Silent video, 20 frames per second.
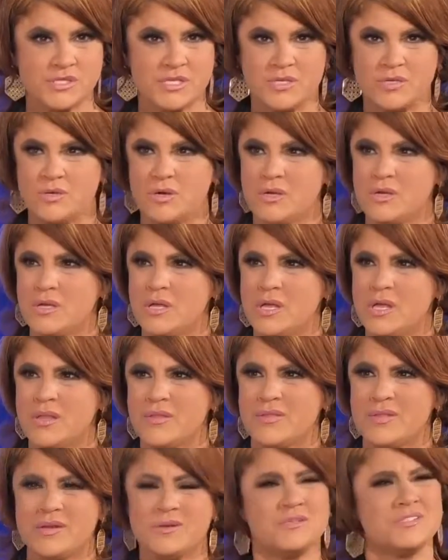that
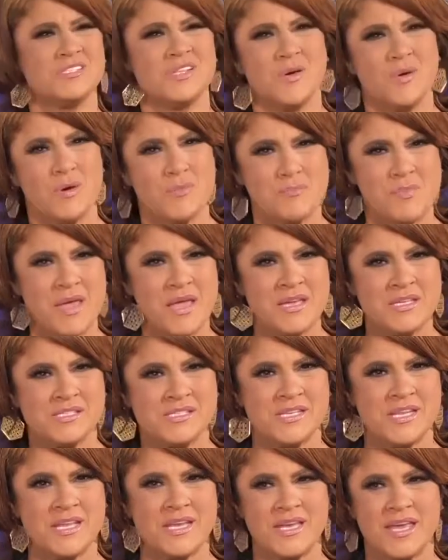are so
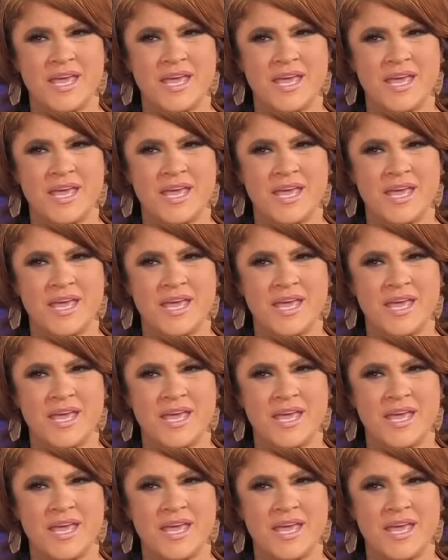amazing.